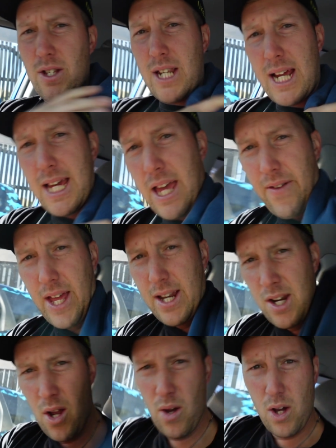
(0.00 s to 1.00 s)
today I have had
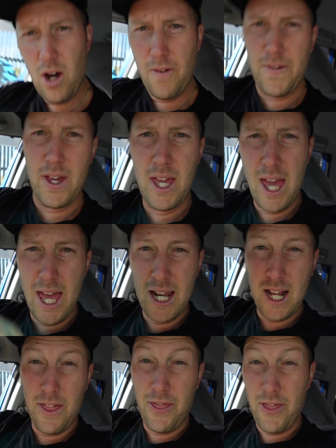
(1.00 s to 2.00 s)
no coffee and
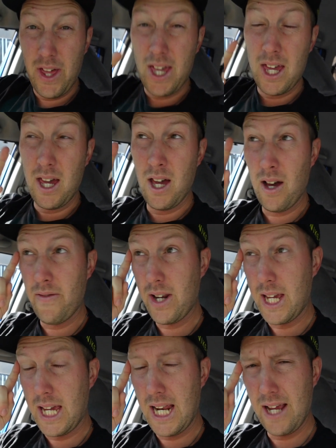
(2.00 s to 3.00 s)
I think I've got
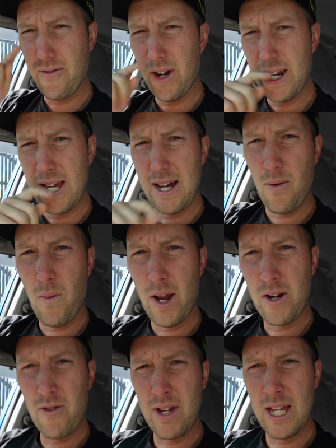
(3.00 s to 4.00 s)
a headache right now. I'm
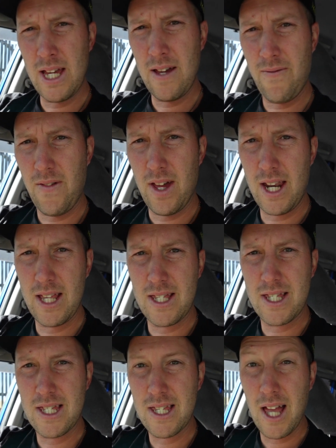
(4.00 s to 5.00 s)
wondering if it is
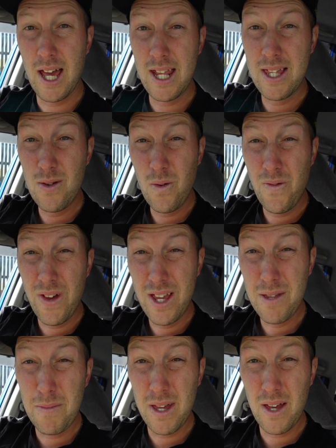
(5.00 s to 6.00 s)
starting to
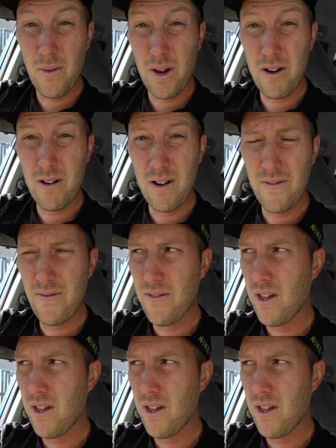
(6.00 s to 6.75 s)
affect me. I wonder if